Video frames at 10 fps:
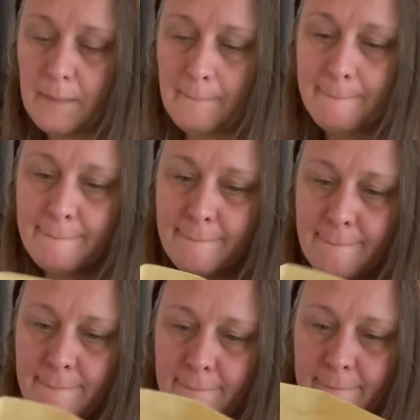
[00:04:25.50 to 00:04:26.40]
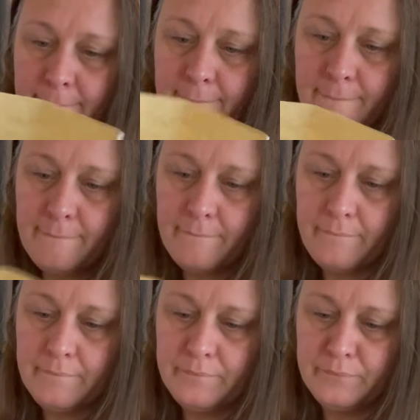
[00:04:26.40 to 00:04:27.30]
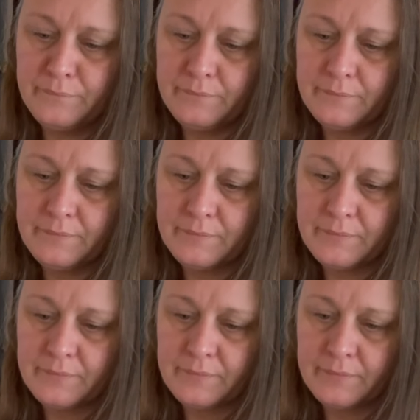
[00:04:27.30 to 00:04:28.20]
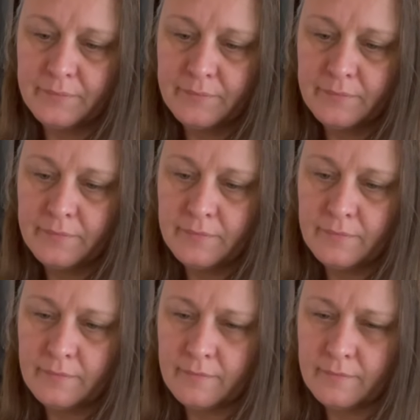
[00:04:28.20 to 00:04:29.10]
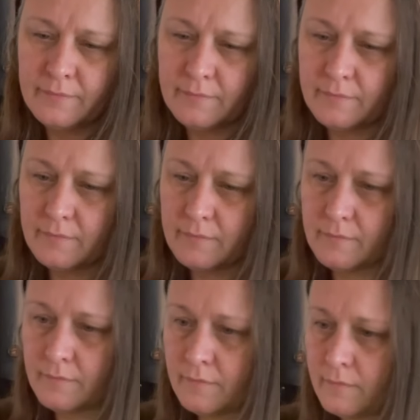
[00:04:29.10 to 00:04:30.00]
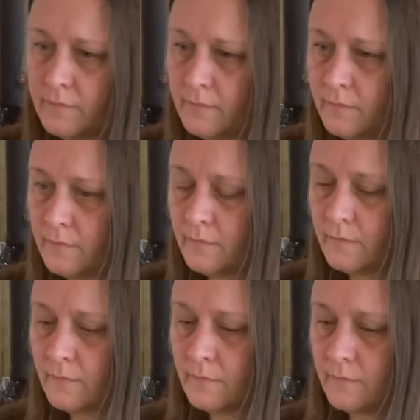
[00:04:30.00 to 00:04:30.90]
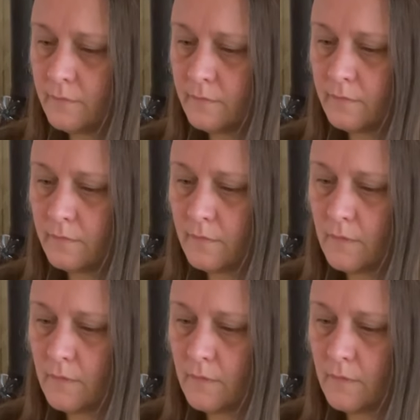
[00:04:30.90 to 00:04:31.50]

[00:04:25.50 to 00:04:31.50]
(silence)